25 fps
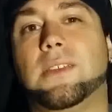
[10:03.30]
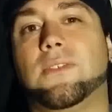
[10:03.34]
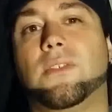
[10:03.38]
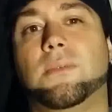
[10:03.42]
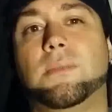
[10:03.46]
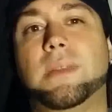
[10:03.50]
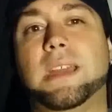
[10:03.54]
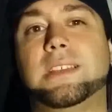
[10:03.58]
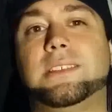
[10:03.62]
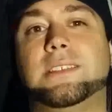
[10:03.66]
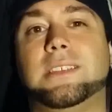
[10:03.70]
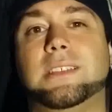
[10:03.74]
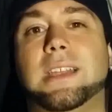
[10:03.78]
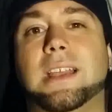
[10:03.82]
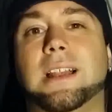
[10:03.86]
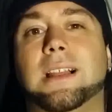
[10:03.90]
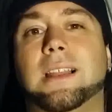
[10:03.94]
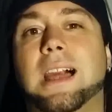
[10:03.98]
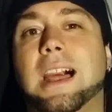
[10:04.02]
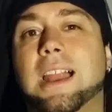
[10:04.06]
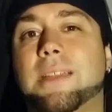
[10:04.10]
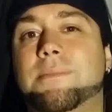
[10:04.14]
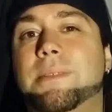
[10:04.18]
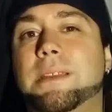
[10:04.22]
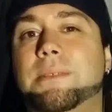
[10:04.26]
information that a
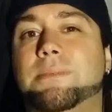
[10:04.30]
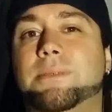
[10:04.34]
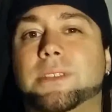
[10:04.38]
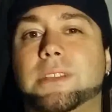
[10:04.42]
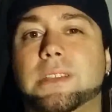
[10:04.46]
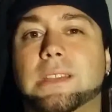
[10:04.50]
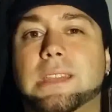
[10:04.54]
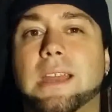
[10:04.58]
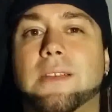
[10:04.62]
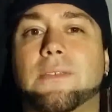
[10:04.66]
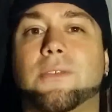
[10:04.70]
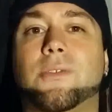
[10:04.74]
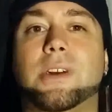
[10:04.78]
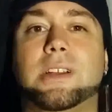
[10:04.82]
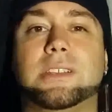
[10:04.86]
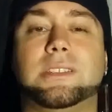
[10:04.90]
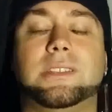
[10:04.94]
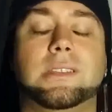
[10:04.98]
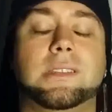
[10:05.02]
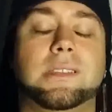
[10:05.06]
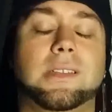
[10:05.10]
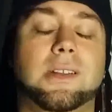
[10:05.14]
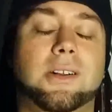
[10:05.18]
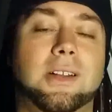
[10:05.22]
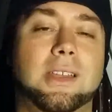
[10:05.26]
lot of people just have
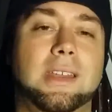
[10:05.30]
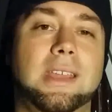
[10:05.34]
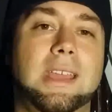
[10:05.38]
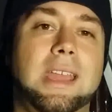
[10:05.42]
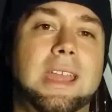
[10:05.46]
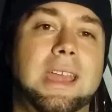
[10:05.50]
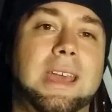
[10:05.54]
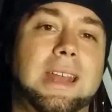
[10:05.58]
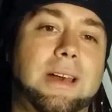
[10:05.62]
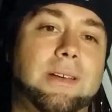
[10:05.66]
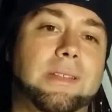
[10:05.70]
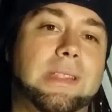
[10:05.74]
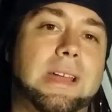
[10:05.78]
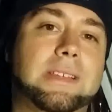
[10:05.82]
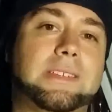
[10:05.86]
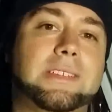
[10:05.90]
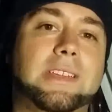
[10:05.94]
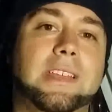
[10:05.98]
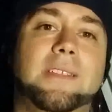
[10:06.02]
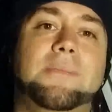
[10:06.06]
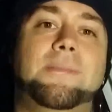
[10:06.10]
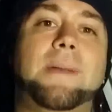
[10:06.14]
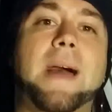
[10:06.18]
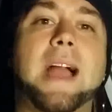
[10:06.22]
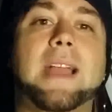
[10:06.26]
questions on. And I was actually
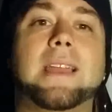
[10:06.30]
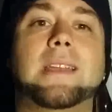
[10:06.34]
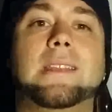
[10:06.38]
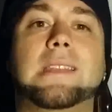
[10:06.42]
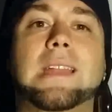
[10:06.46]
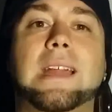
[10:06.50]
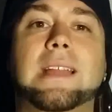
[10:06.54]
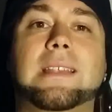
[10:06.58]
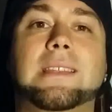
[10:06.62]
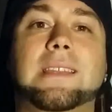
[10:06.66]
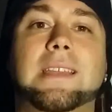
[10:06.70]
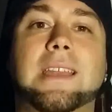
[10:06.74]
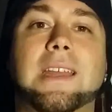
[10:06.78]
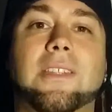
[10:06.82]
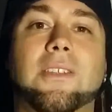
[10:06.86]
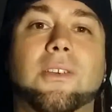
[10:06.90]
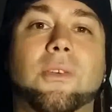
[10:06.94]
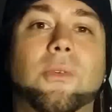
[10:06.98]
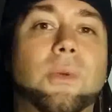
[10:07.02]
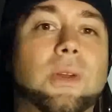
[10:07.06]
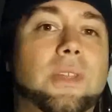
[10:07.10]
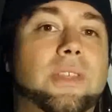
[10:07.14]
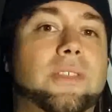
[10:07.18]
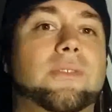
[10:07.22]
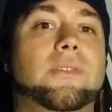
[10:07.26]
going to package that together
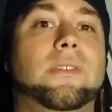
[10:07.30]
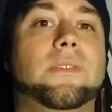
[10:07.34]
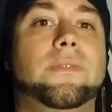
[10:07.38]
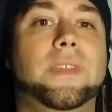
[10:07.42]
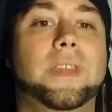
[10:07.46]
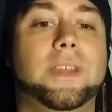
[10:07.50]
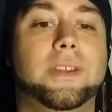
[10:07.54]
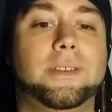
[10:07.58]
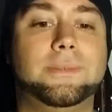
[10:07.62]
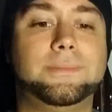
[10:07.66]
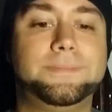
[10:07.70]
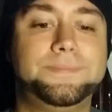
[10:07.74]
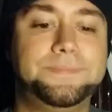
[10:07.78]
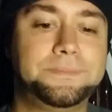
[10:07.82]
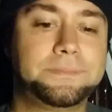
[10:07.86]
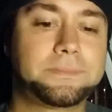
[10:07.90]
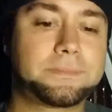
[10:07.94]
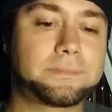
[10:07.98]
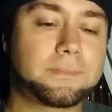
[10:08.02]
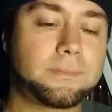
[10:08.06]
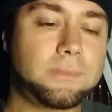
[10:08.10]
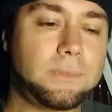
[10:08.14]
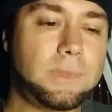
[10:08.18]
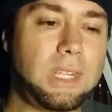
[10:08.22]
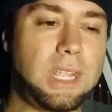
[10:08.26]
with a review
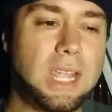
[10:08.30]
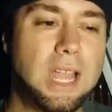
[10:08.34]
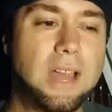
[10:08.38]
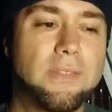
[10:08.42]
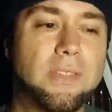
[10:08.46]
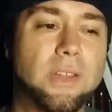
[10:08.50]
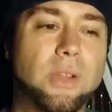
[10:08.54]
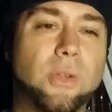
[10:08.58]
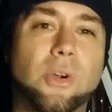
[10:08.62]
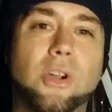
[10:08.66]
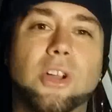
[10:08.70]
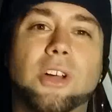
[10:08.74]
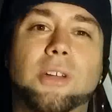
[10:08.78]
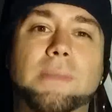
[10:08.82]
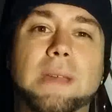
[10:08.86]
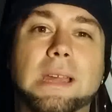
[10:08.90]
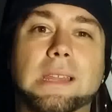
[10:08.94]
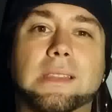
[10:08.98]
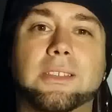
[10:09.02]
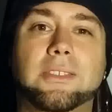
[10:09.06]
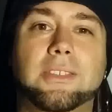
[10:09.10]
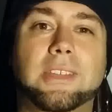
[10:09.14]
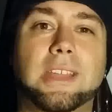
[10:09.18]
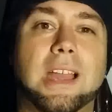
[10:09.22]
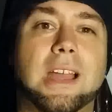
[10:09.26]
of the Coil
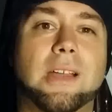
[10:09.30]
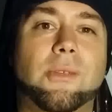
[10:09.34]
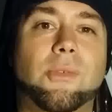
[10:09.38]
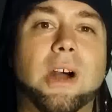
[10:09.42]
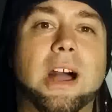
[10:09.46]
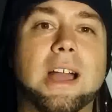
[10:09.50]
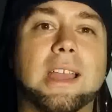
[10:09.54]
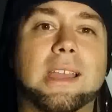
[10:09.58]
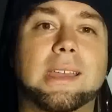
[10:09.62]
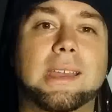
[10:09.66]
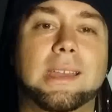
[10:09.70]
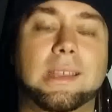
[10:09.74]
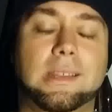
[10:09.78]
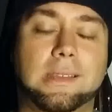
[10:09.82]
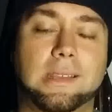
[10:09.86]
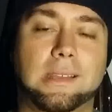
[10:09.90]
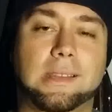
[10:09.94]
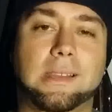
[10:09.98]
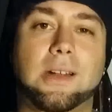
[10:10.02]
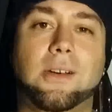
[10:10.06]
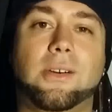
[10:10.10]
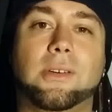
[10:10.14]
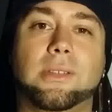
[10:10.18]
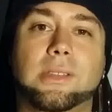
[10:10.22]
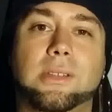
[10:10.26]
Master DIY kit,
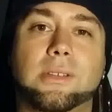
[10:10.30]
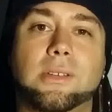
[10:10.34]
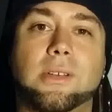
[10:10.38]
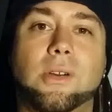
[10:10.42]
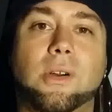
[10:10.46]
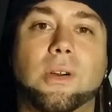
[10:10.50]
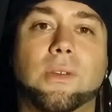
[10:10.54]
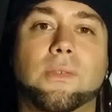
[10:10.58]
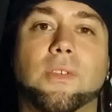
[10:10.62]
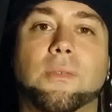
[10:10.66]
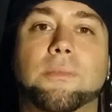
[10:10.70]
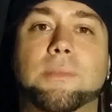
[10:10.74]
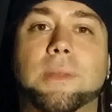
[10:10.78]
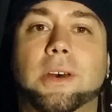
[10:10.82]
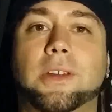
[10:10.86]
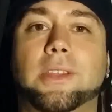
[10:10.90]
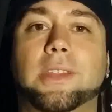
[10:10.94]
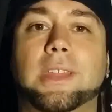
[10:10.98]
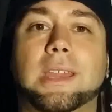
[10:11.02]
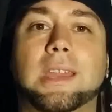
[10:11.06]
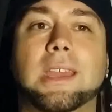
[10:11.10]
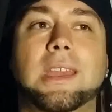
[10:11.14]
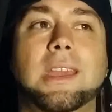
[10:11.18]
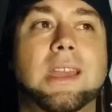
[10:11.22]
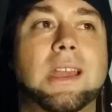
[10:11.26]
since I'll also go over
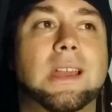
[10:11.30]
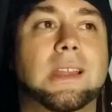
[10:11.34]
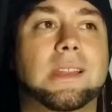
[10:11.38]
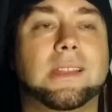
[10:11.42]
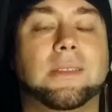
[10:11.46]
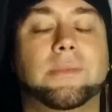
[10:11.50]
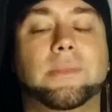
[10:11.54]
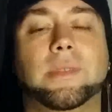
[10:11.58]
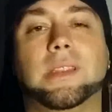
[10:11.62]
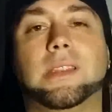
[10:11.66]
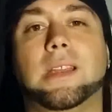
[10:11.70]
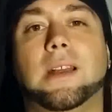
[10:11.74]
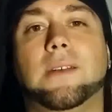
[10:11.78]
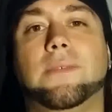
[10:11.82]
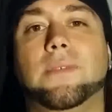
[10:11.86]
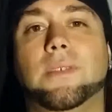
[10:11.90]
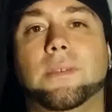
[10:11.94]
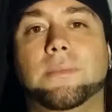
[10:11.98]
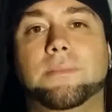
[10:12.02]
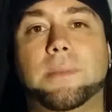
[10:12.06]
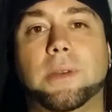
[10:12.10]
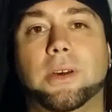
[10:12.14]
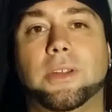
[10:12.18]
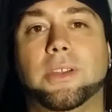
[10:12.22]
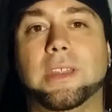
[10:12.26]
building and some of the stuff
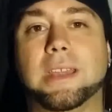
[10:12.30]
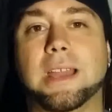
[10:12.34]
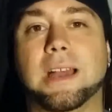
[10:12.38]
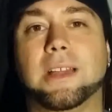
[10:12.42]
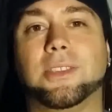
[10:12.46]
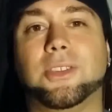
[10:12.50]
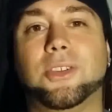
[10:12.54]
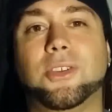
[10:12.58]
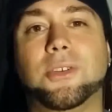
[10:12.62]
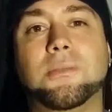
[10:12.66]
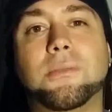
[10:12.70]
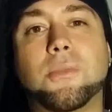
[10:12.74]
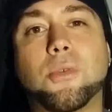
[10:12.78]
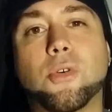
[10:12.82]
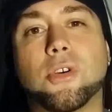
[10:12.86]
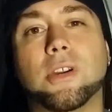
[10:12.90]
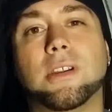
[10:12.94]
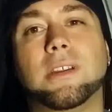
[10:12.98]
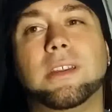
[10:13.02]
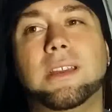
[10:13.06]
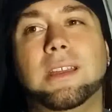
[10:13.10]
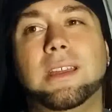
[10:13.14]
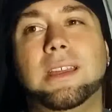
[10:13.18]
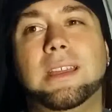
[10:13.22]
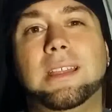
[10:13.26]
for building. I'll do a more